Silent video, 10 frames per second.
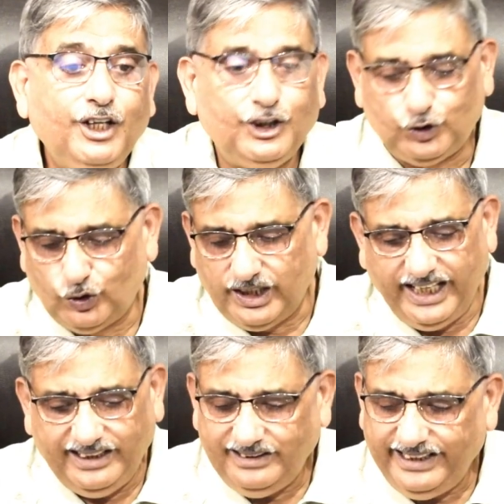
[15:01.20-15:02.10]
So
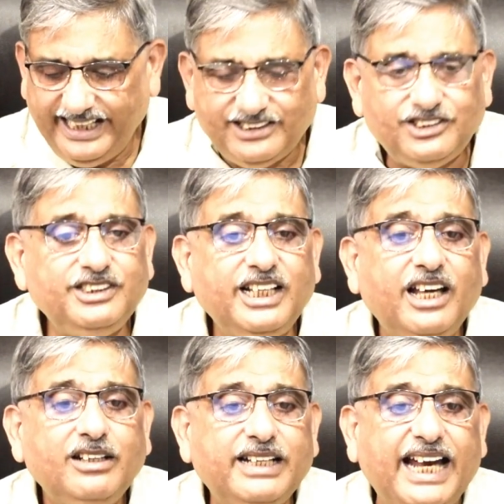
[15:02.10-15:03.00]
again the
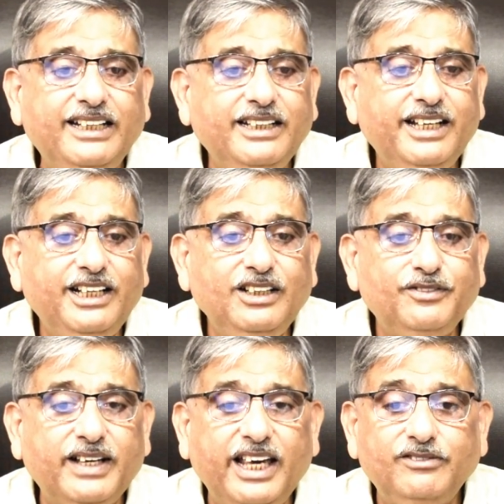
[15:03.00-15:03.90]
STR
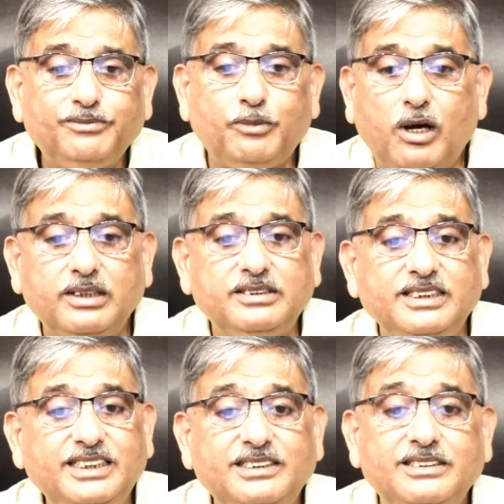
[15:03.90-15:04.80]
1985 policies